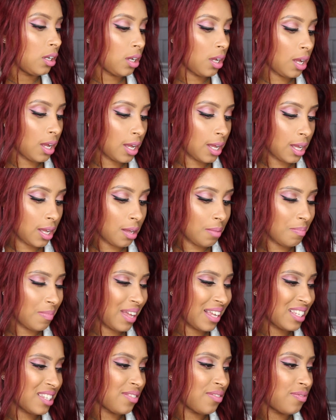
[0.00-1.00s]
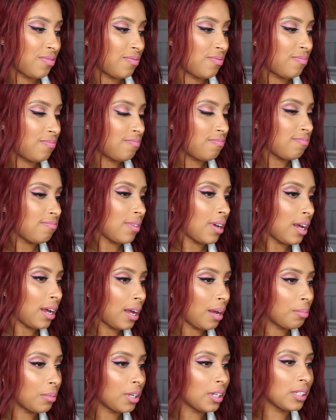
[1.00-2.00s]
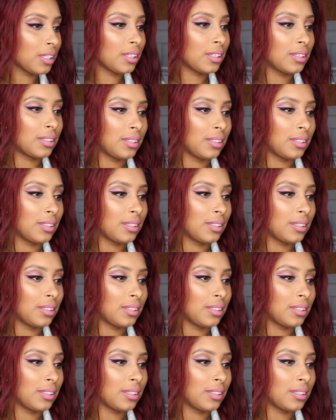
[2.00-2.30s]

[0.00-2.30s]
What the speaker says: I'm gonna